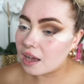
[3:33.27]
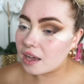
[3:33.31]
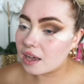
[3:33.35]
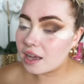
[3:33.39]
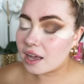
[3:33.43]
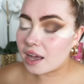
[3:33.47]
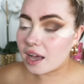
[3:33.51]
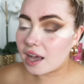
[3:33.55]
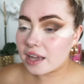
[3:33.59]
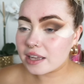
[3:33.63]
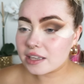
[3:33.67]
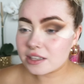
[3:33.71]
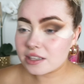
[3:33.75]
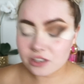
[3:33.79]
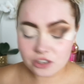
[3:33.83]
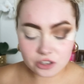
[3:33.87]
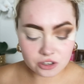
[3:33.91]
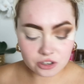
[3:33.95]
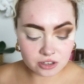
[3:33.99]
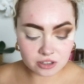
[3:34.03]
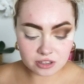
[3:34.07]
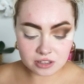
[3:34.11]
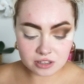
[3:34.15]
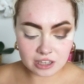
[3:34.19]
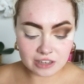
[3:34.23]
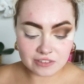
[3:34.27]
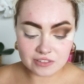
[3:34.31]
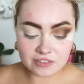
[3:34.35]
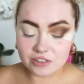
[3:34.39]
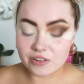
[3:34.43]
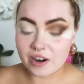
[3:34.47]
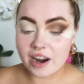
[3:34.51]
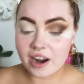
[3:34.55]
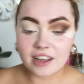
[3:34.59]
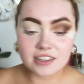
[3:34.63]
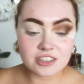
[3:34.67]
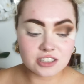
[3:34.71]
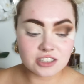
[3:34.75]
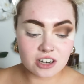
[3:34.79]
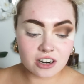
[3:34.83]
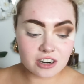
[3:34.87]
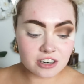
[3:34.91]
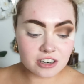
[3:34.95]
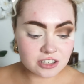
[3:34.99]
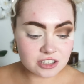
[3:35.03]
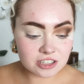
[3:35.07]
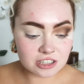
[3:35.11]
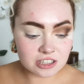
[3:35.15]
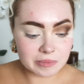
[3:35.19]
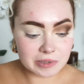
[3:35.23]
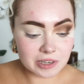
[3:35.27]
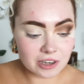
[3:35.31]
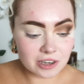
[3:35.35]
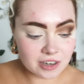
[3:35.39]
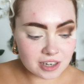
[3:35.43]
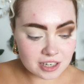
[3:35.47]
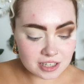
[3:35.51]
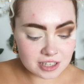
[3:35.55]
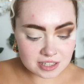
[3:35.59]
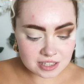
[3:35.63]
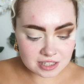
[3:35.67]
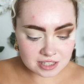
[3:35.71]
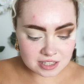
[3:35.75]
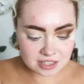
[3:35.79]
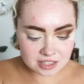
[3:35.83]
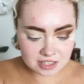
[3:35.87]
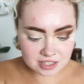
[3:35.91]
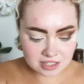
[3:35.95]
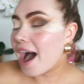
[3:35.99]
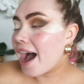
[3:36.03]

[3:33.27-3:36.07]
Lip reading: I couldn't give a rat's arse, to be honest.